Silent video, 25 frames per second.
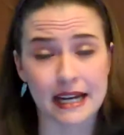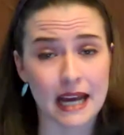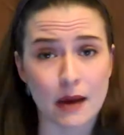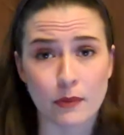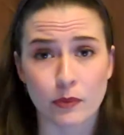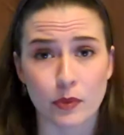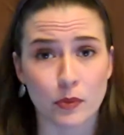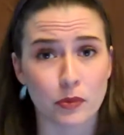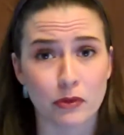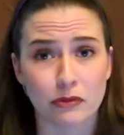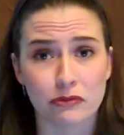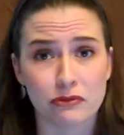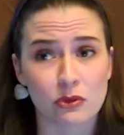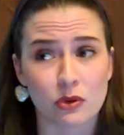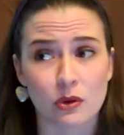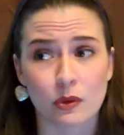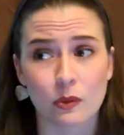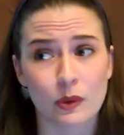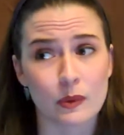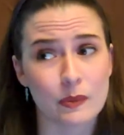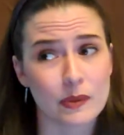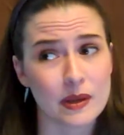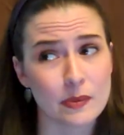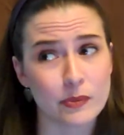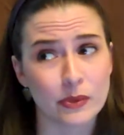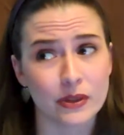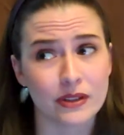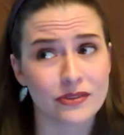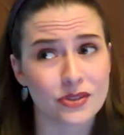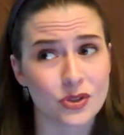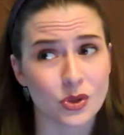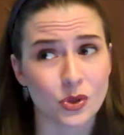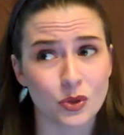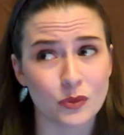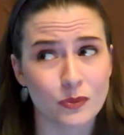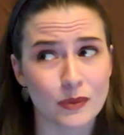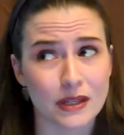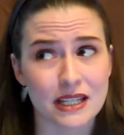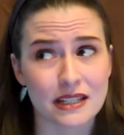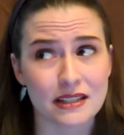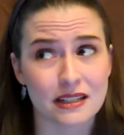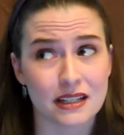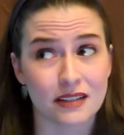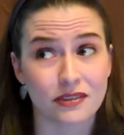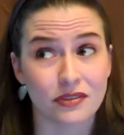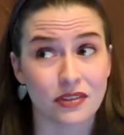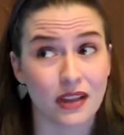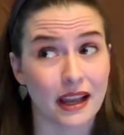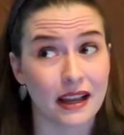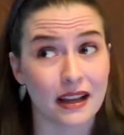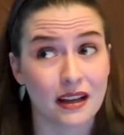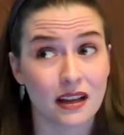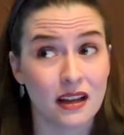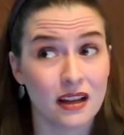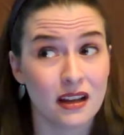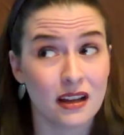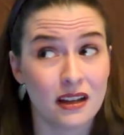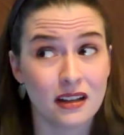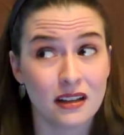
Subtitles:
happen before, where people have told me stuff like